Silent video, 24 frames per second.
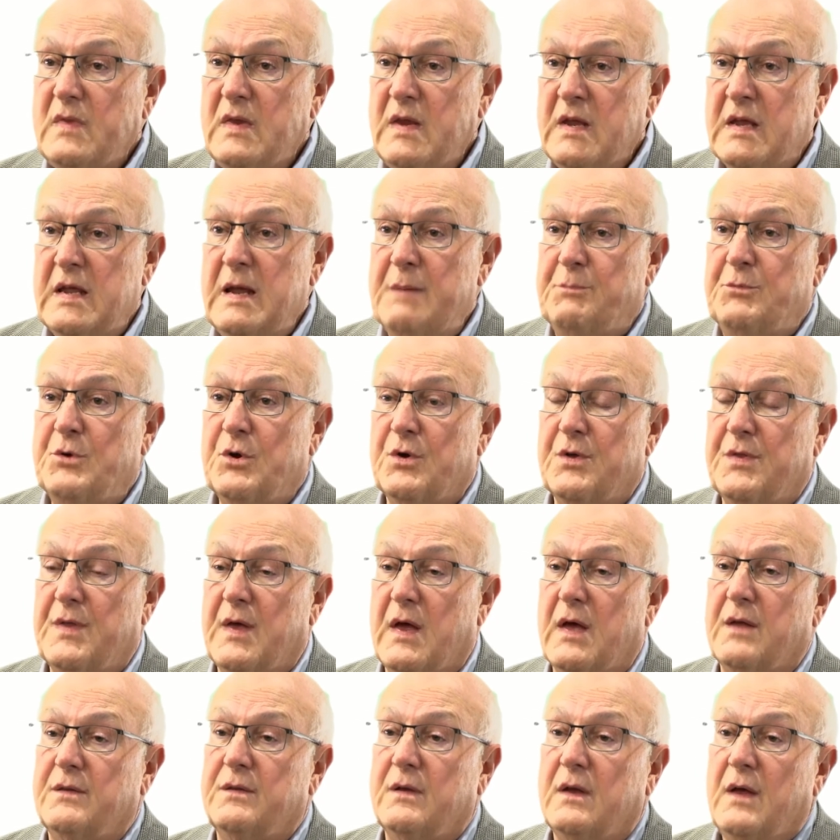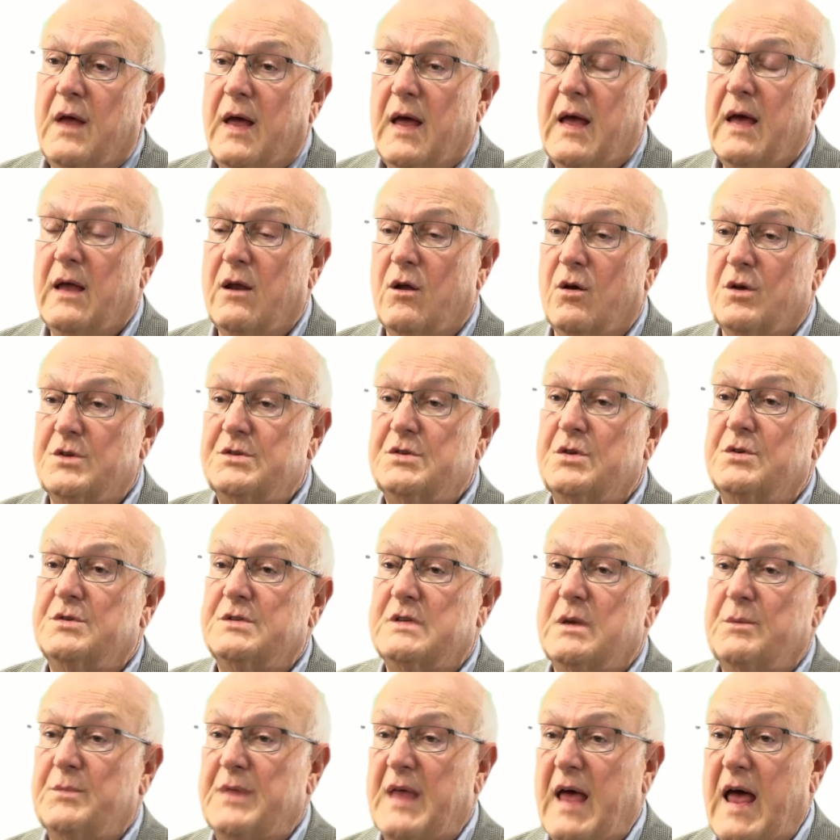keep doing that. And also
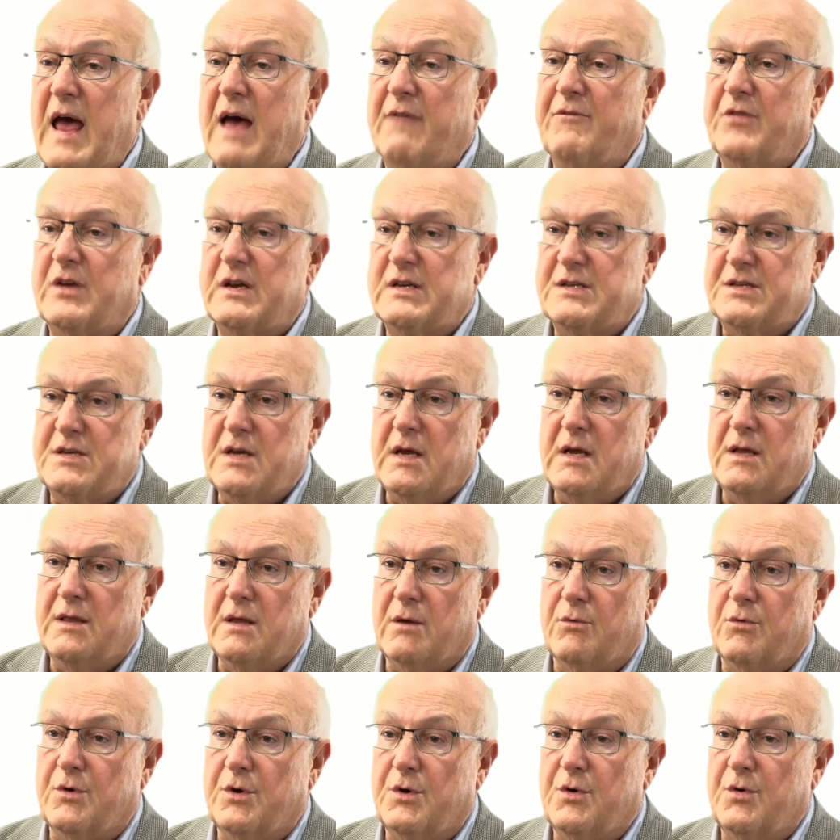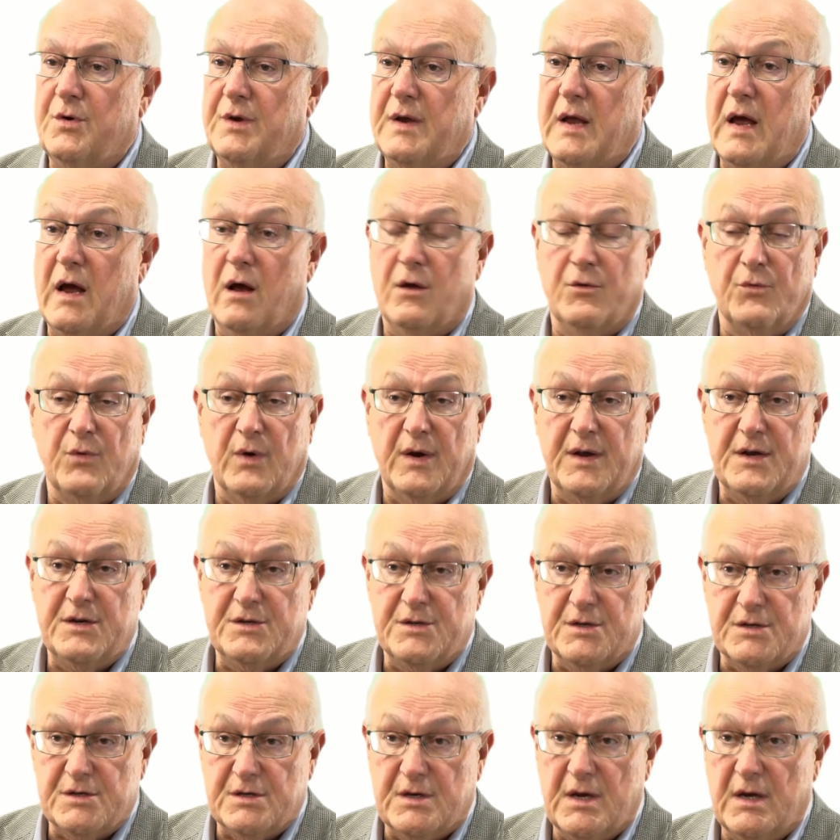some of the advocacy that we're doing now in relation
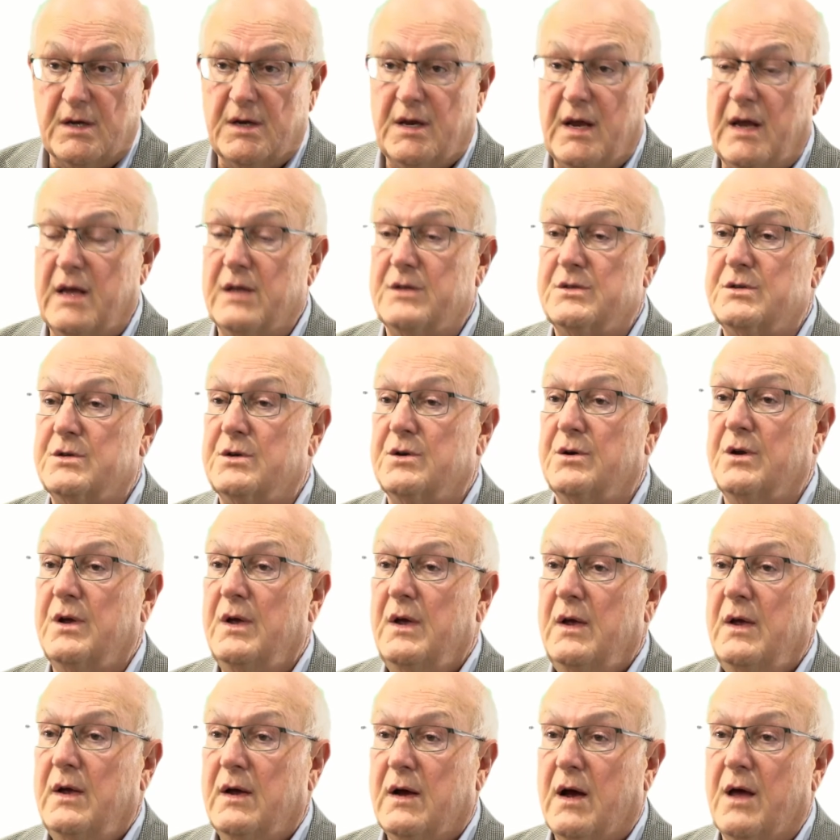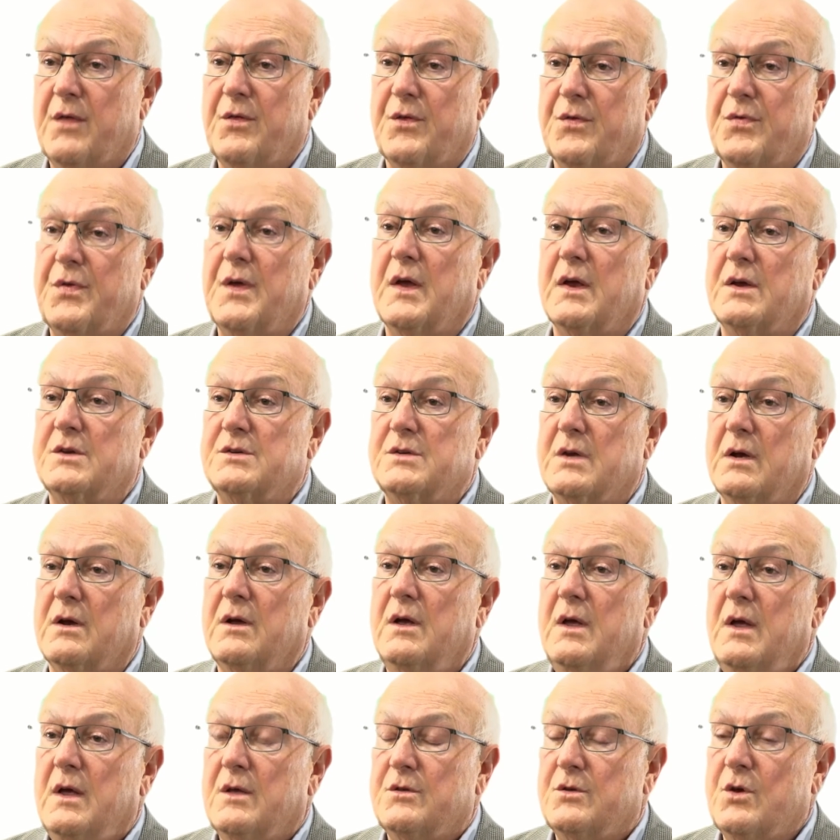to skin cancer, other things.
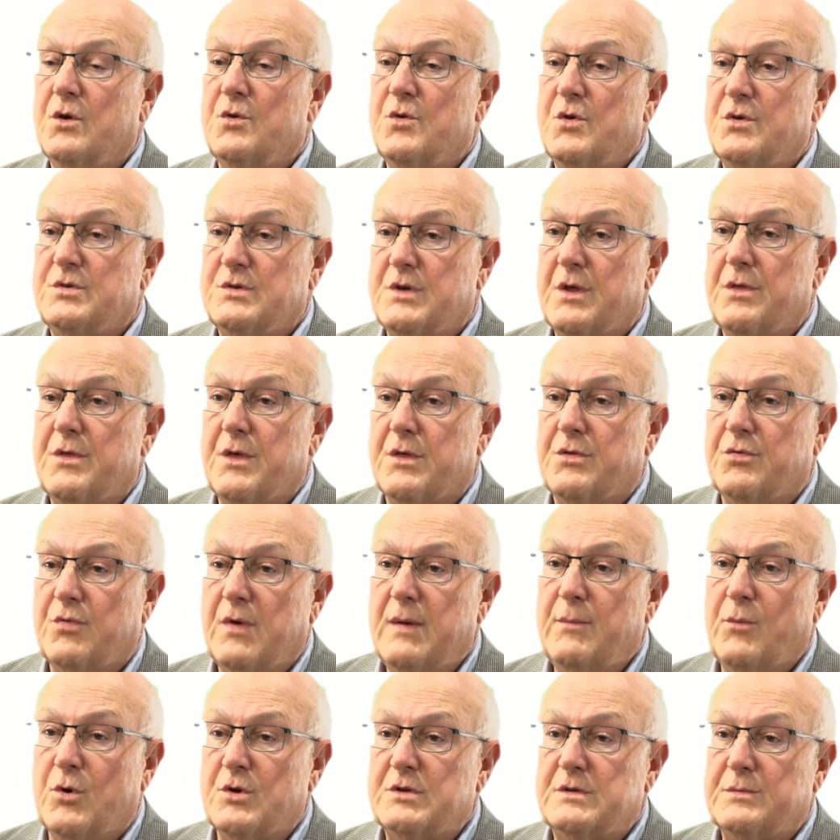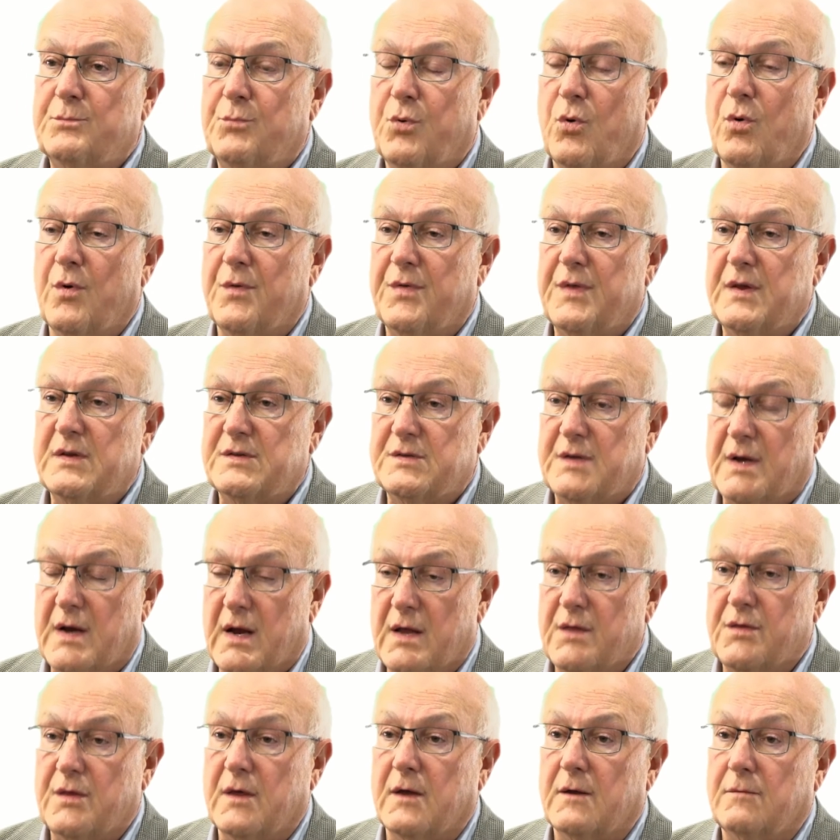Those are the three most important things that I
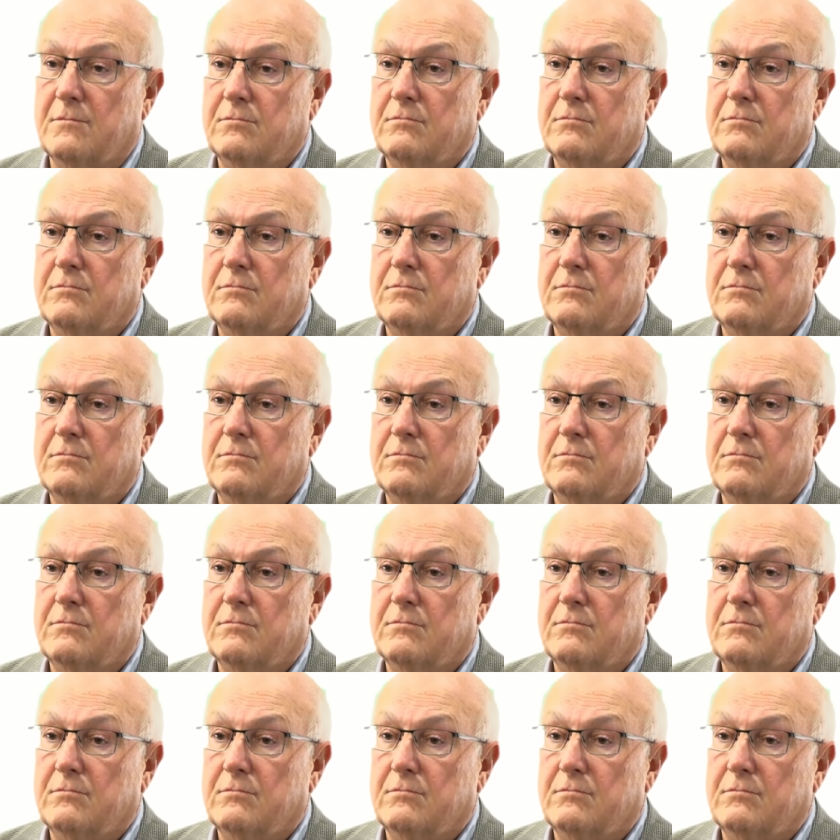think.